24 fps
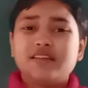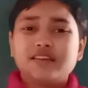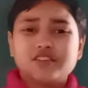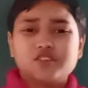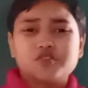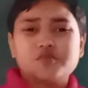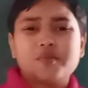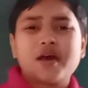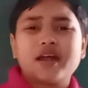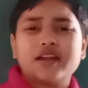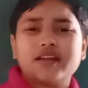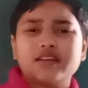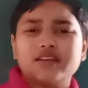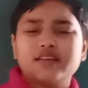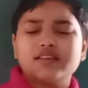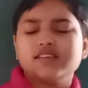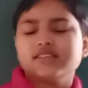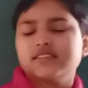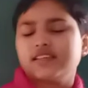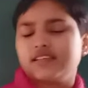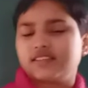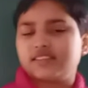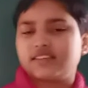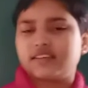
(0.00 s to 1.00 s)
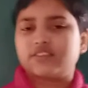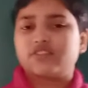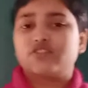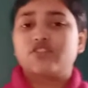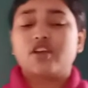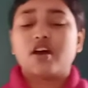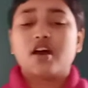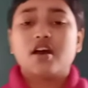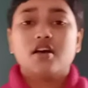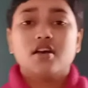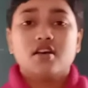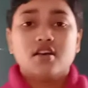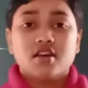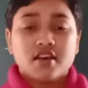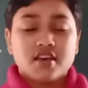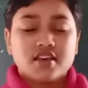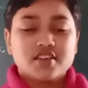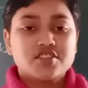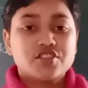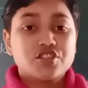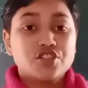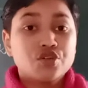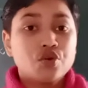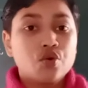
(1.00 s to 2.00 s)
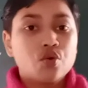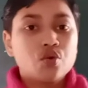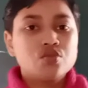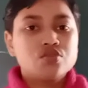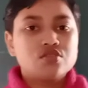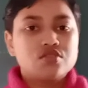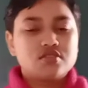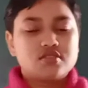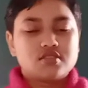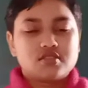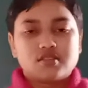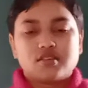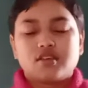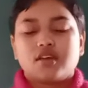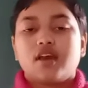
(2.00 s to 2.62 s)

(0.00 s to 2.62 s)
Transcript: dust particles, etc., stones.